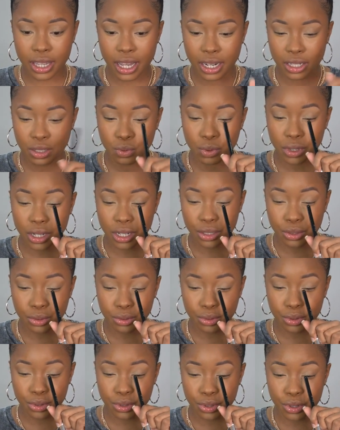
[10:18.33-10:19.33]
That is what I
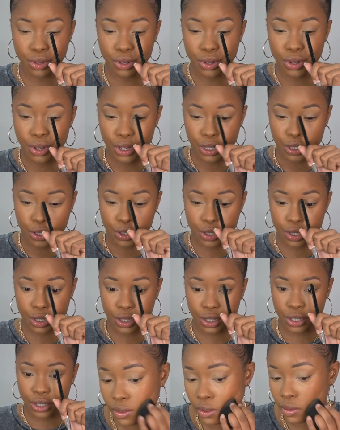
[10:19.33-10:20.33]
used
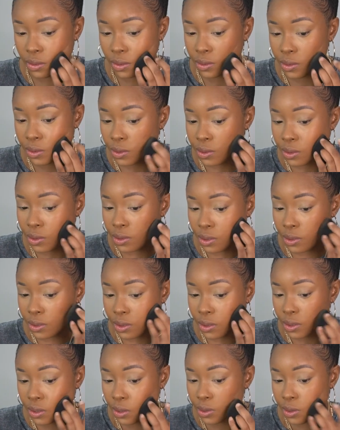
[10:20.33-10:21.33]
to
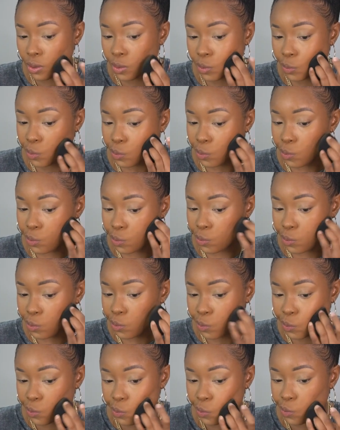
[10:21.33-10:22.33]
carve out my
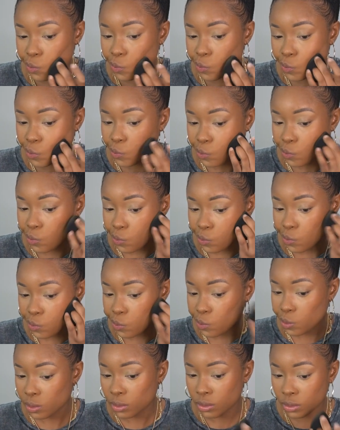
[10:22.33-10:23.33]
brows
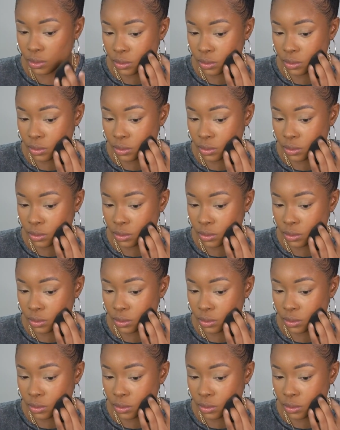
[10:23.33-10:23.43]
underneath.